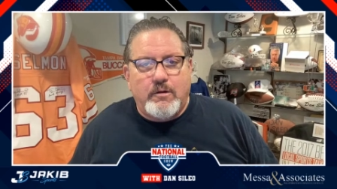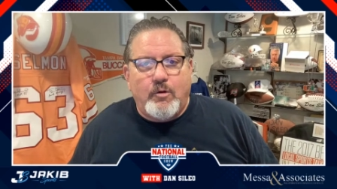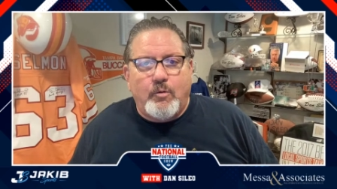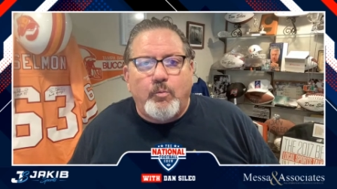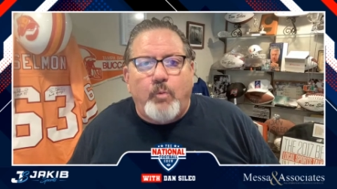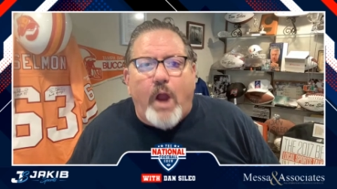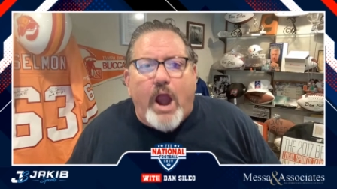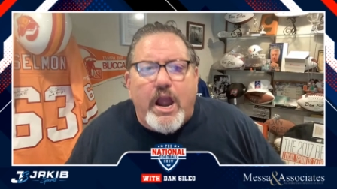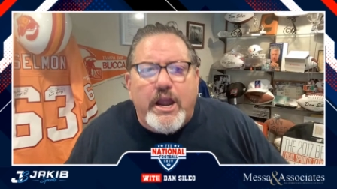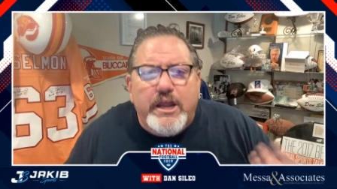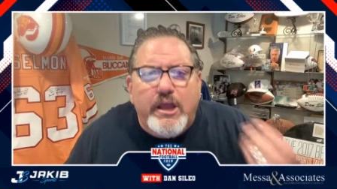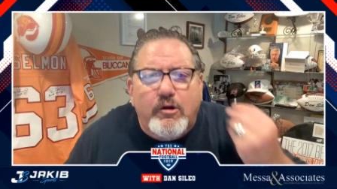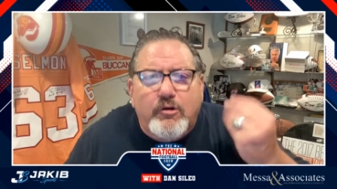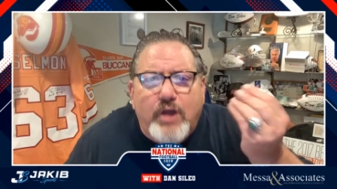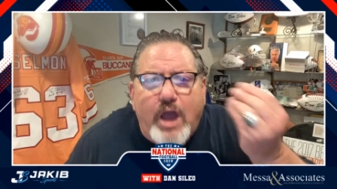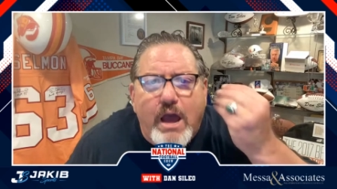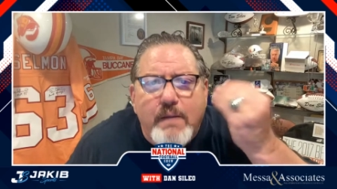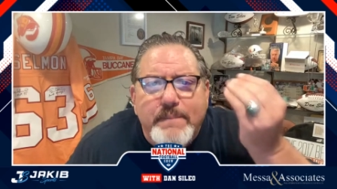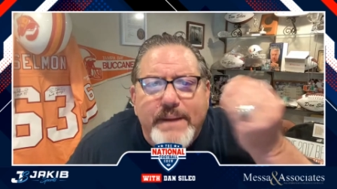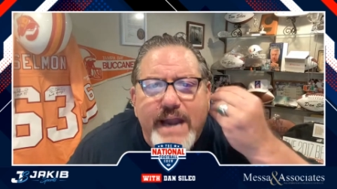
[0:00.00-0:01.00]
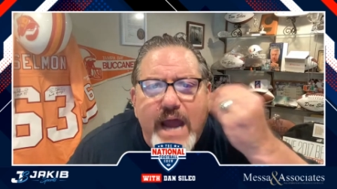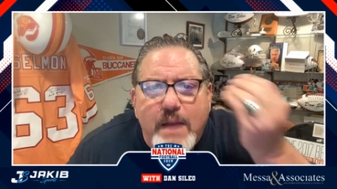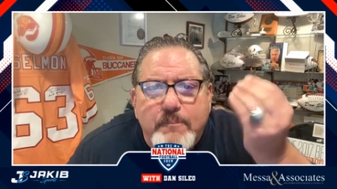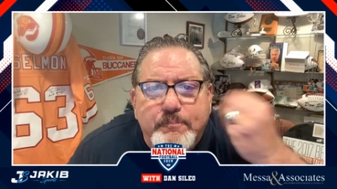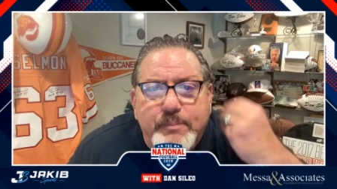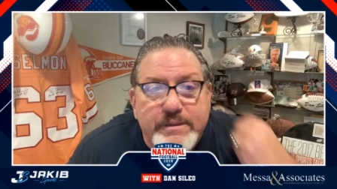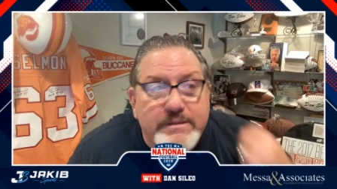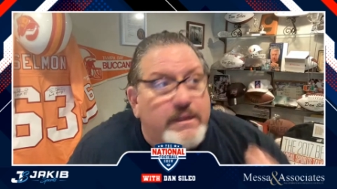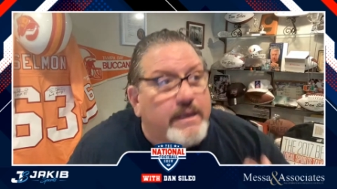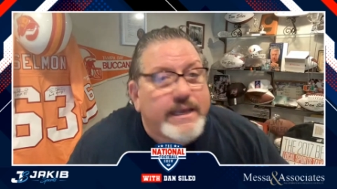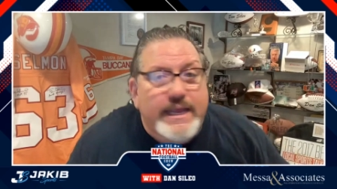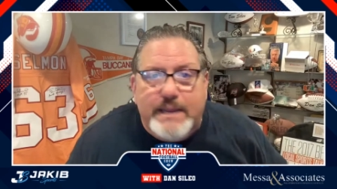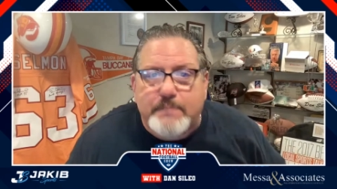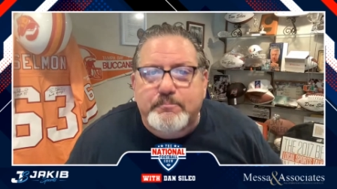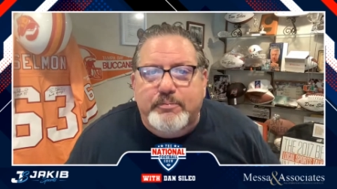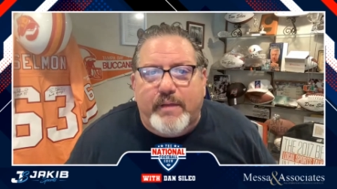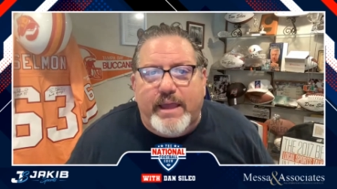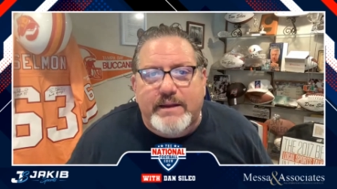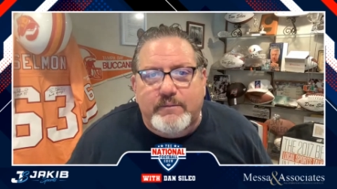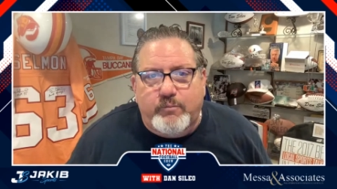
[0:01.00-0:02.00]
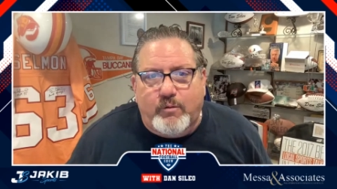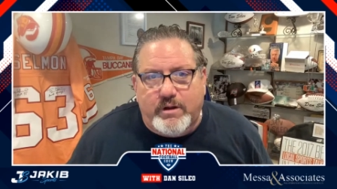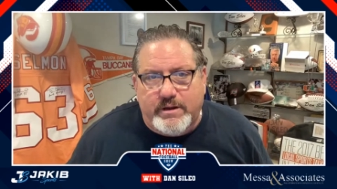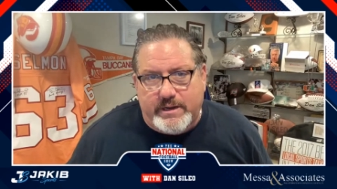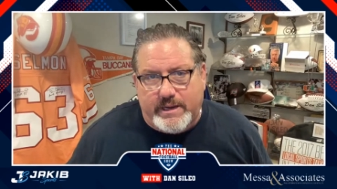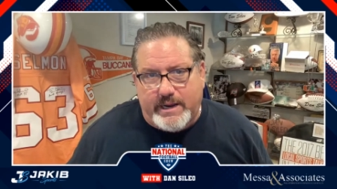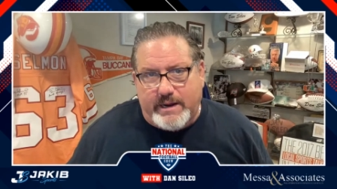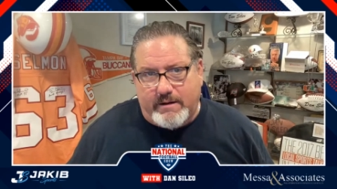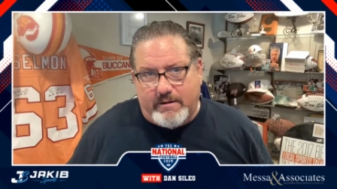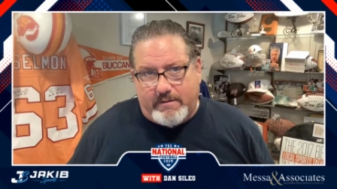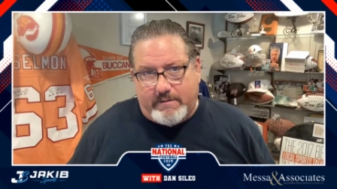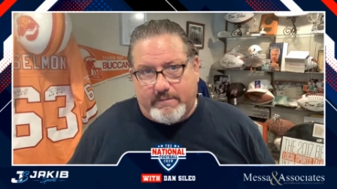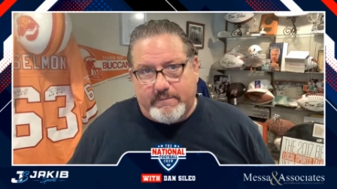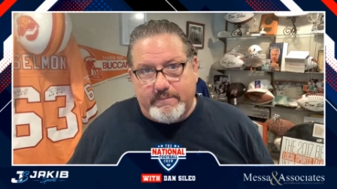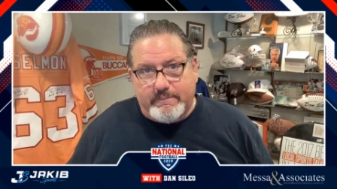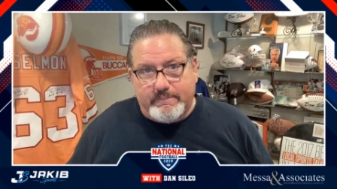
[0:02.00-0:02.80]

Where are you coming up with? he played one year.